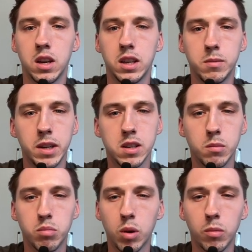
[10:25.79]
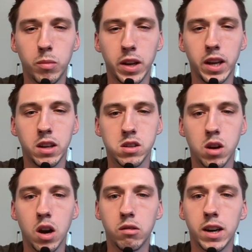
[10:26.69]
His minutes are probably a
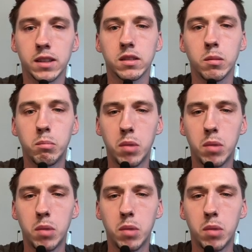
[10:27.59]
slight risk,